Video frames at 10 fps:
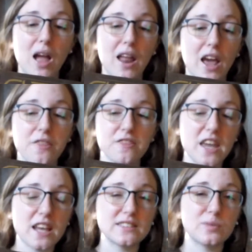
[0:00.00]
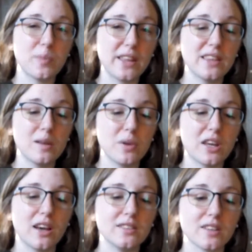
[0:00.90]
And I think it's mainly
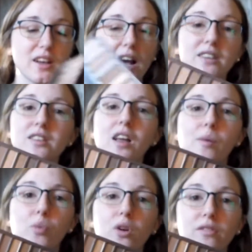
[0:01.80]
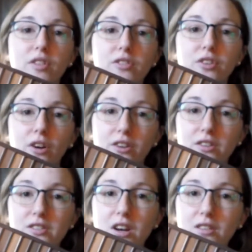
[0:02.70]
because it has a lot more of the
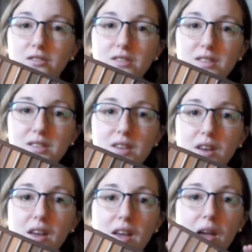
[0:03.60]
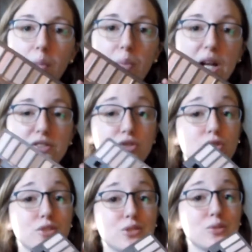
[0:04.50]
darker tones, but I
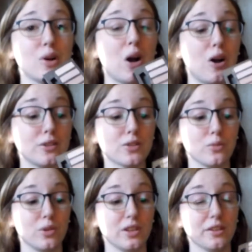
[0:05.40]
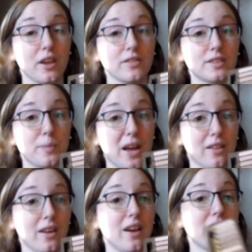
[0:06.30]
do also really love this
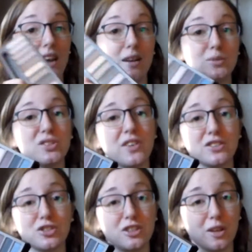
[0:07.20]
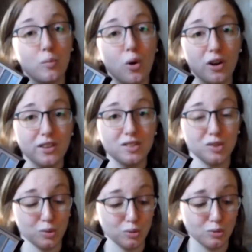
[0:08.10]
palette. Again, I'm just venturing more
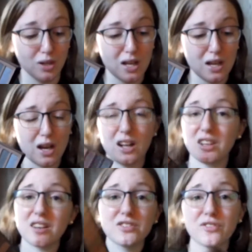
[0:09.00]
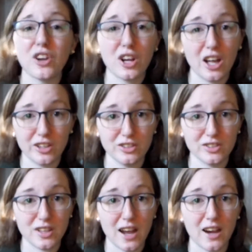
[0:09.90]
into a lot of different
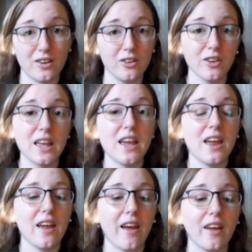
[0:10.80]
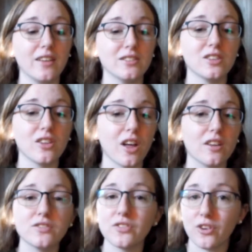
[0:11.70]
colors now, and a lot
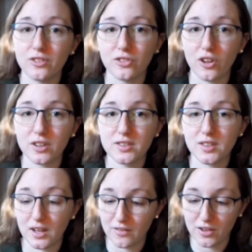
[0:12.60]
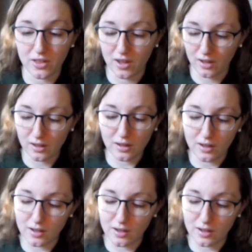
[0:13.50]
of different looks and everything.